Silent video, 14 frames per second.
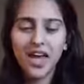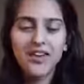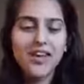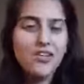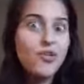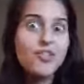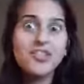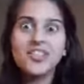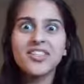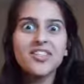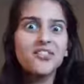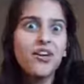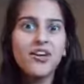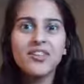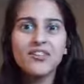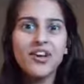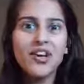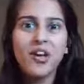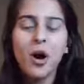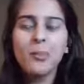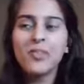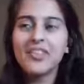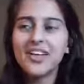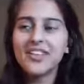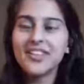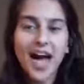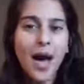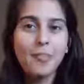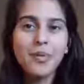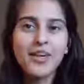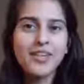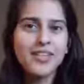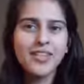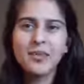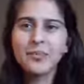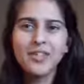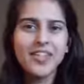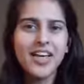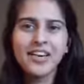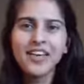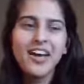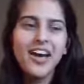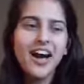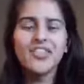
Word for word: And I know this is a very, very common thing to happen and something that